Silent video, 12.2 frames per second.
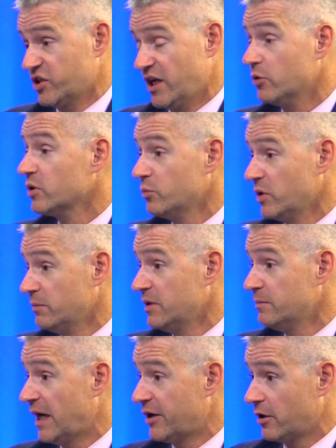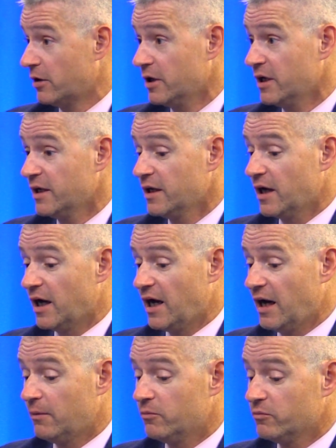How can we be better?
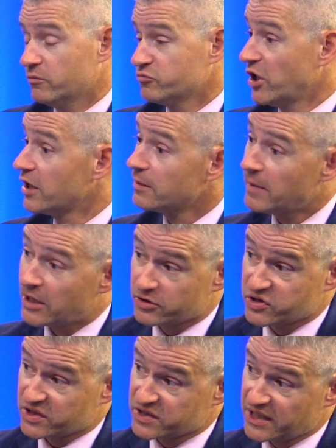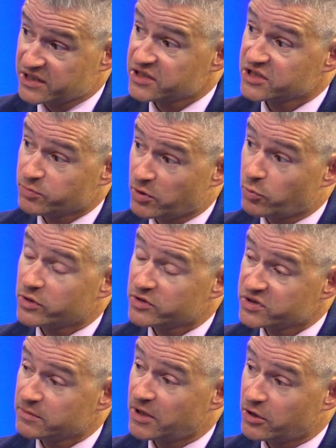Um, talk about our successes, but what are
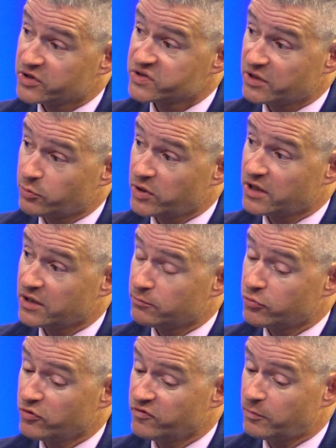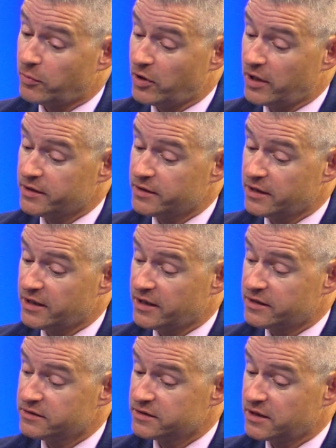some areas that we can improve upon?
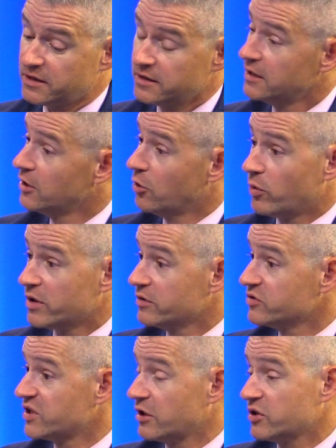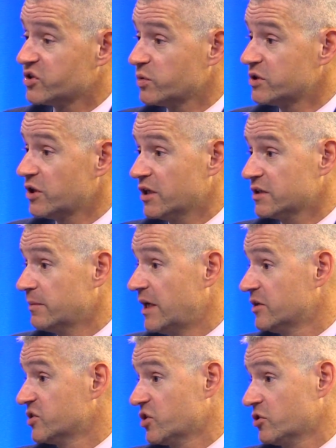And uh, one of those areas we talked
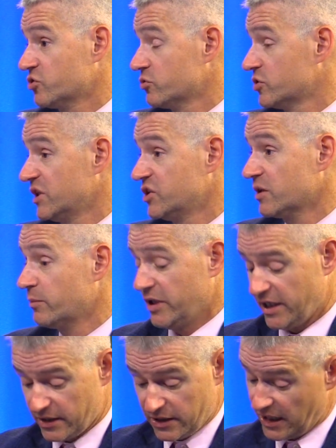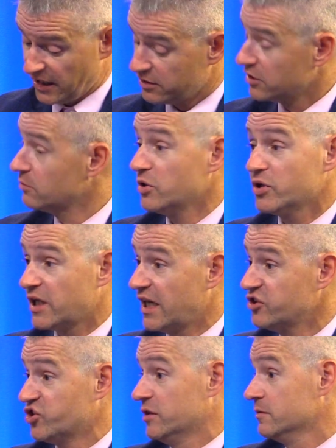about is our strategic plan and
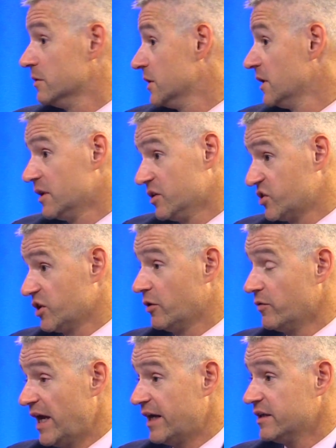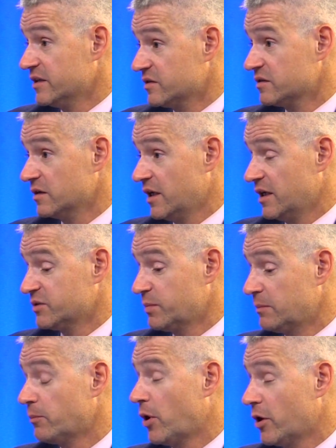communication. So that has, has
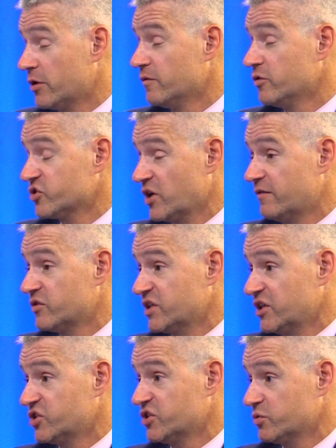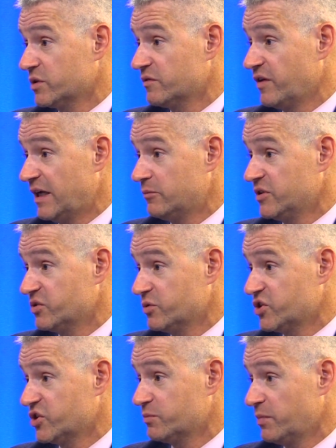been part of those conversations with families,
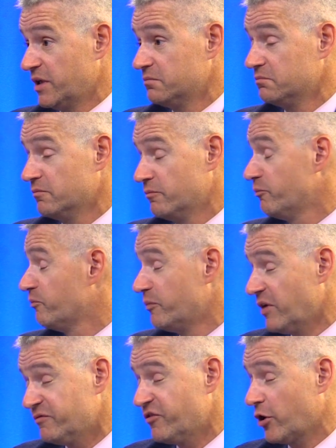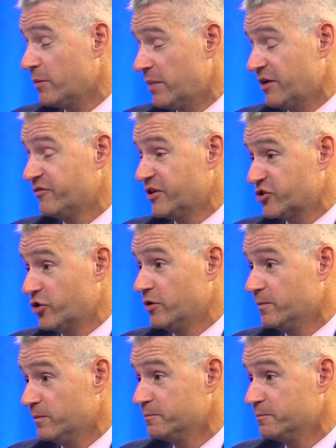which has been, been very beneficial.